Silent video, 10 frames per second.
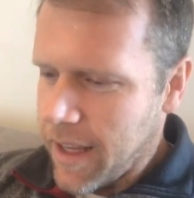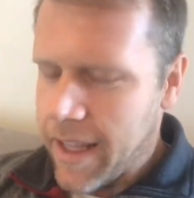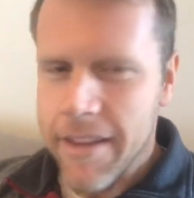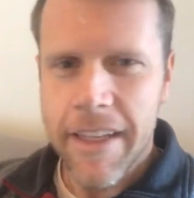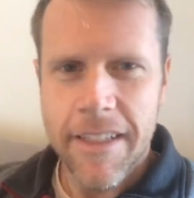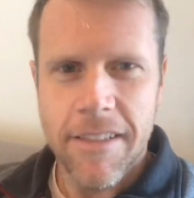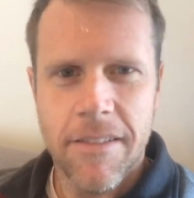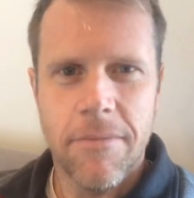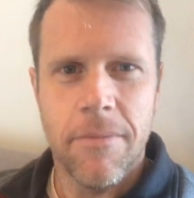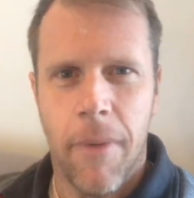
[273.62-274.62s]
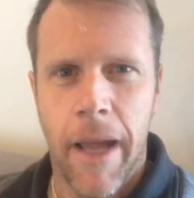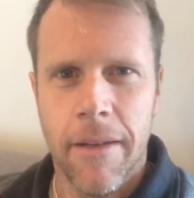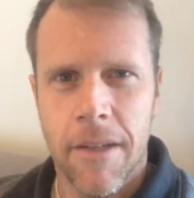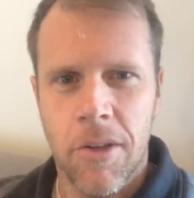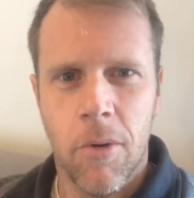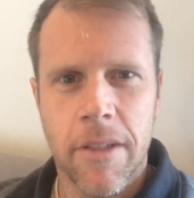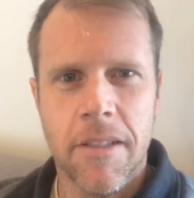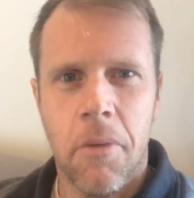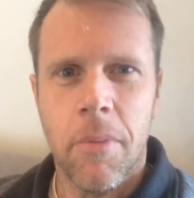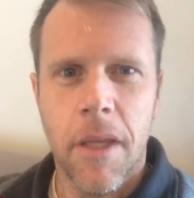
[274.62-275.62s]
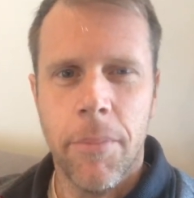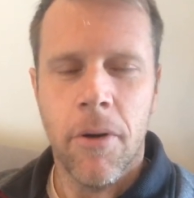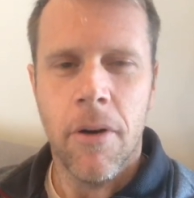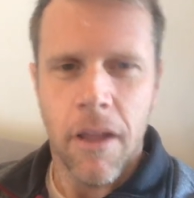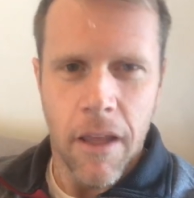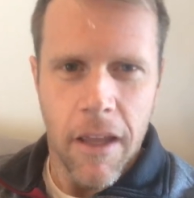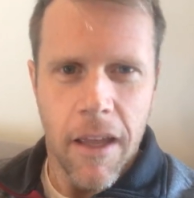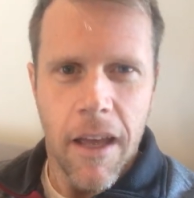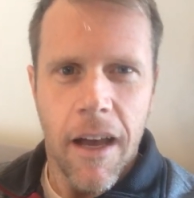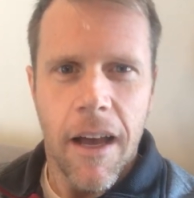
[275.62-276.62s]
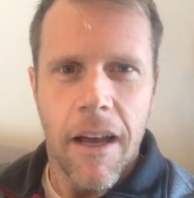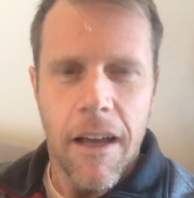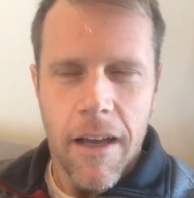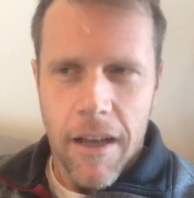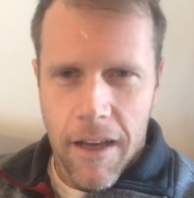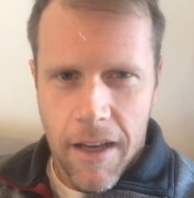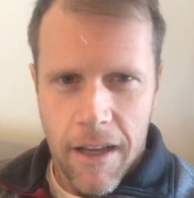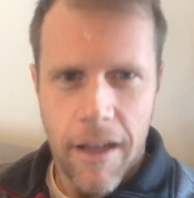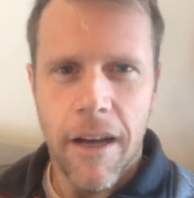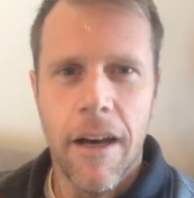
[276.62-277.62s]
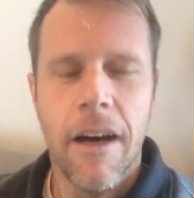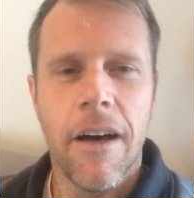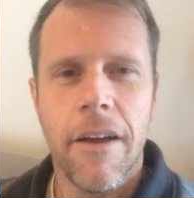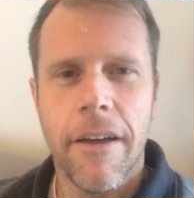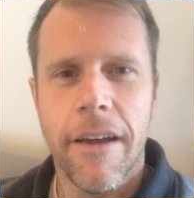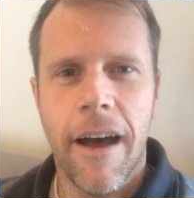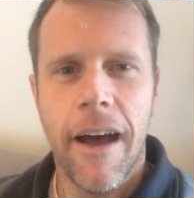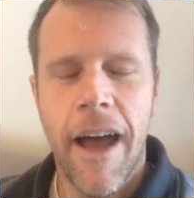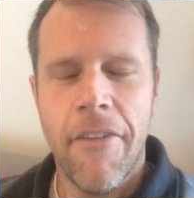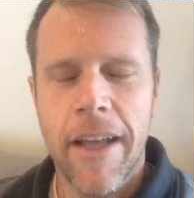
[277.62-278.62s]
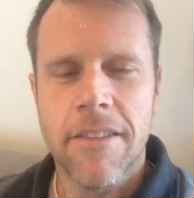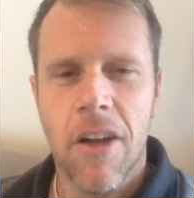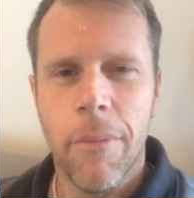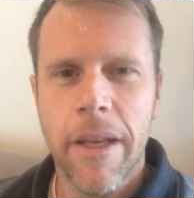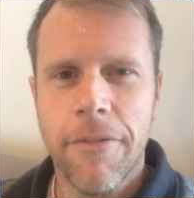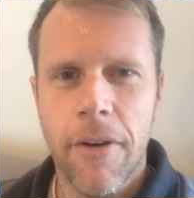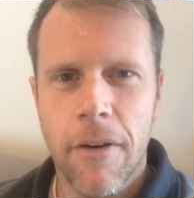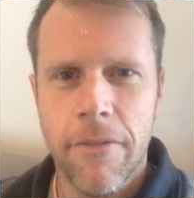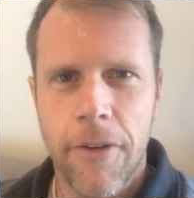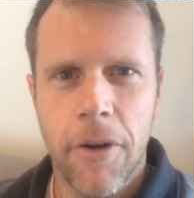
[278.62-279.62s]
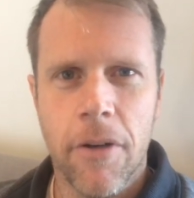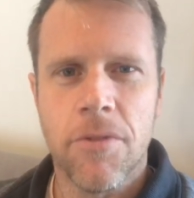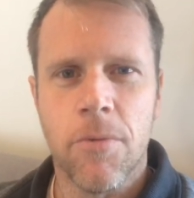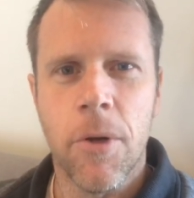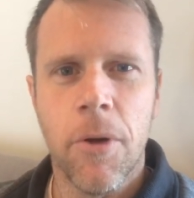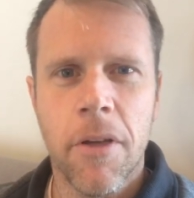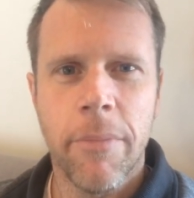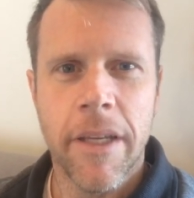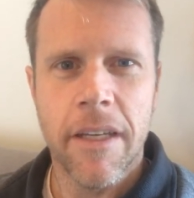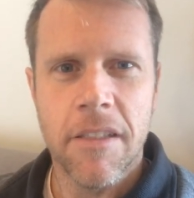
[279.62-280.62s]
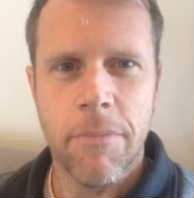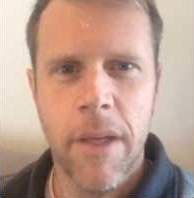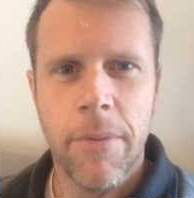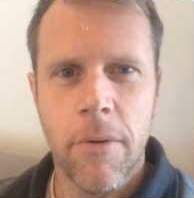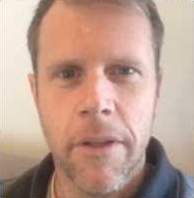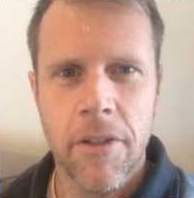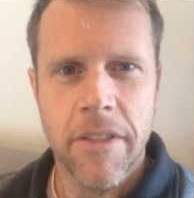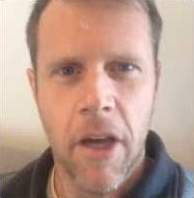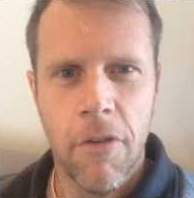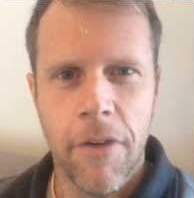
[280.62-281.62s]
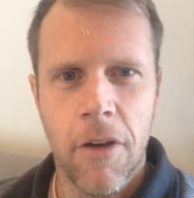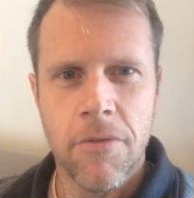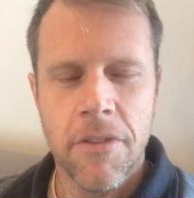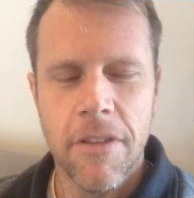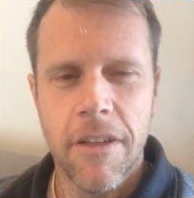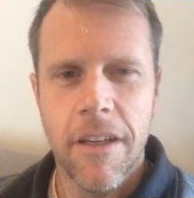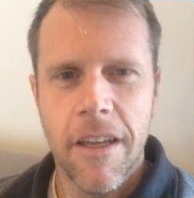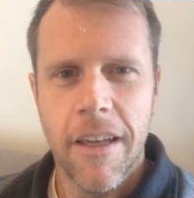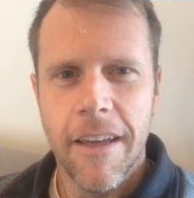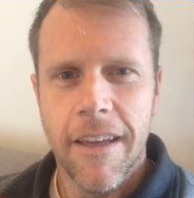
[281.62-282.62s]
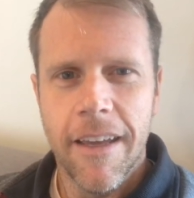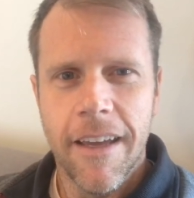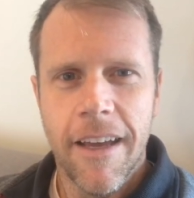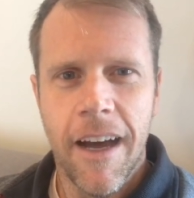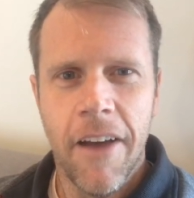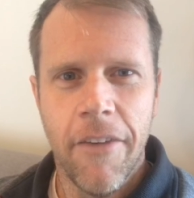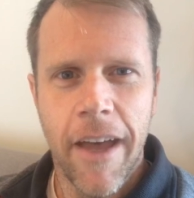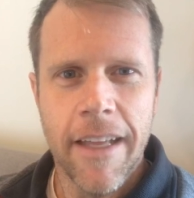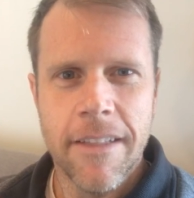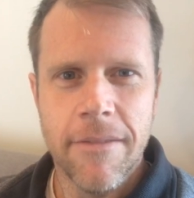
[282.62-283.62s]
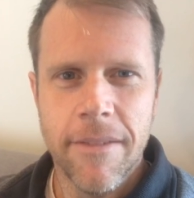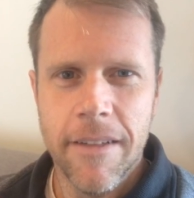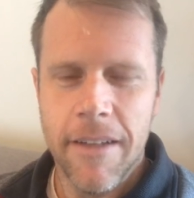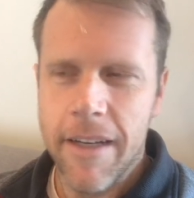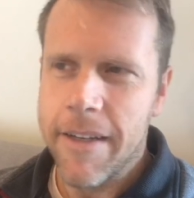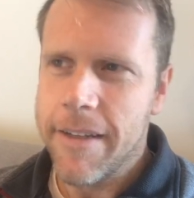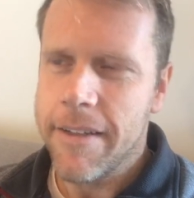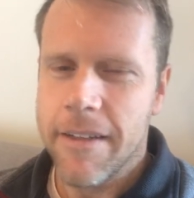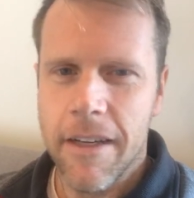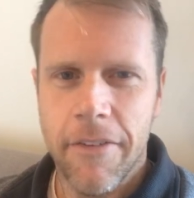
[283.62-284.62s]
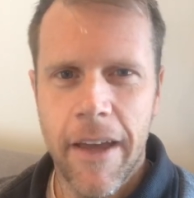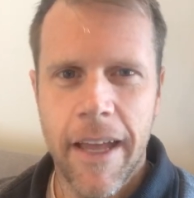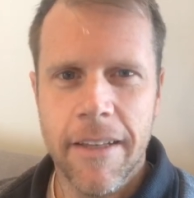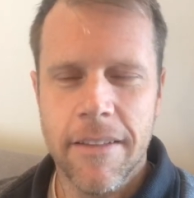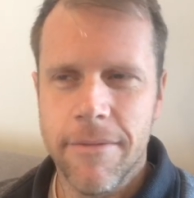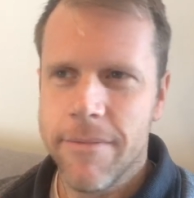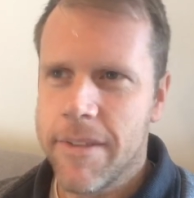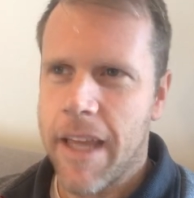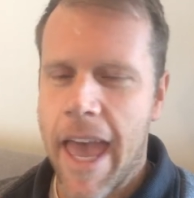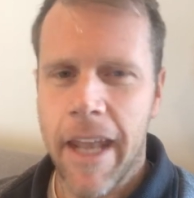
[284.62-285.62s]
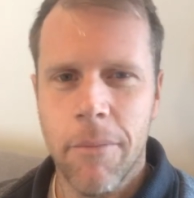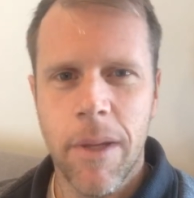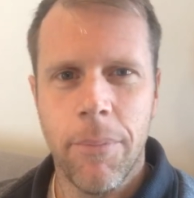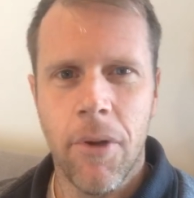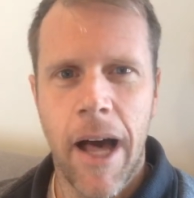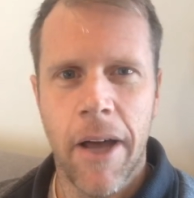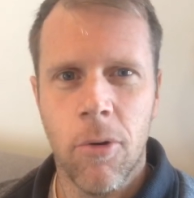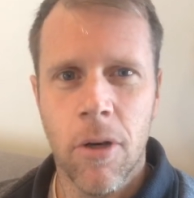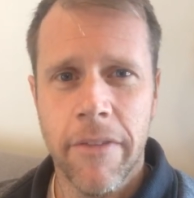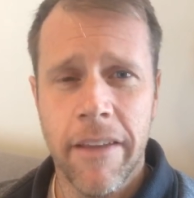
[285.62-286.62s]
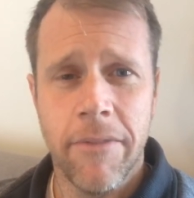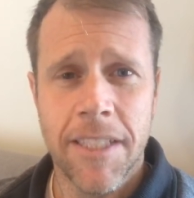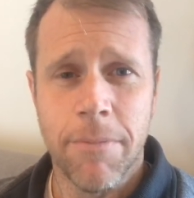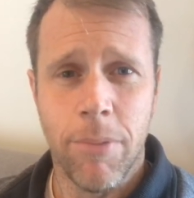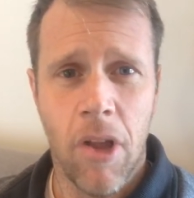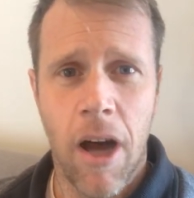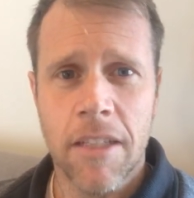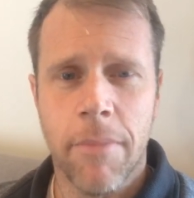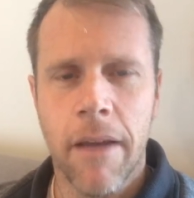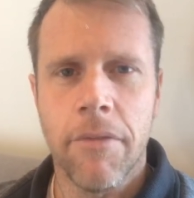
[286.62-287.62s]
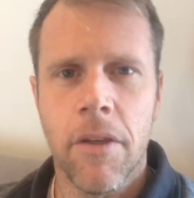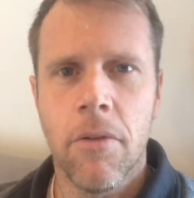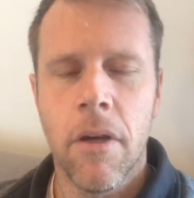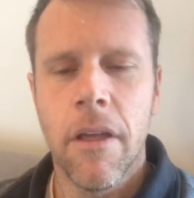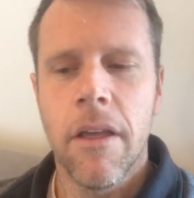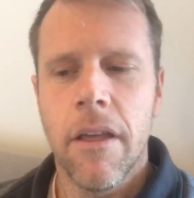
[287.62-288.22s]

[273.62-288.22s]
and this might annoy some people, I've had so many photos ruined because of people with their cell phones. I've had to edit people out, or they just blocked my view.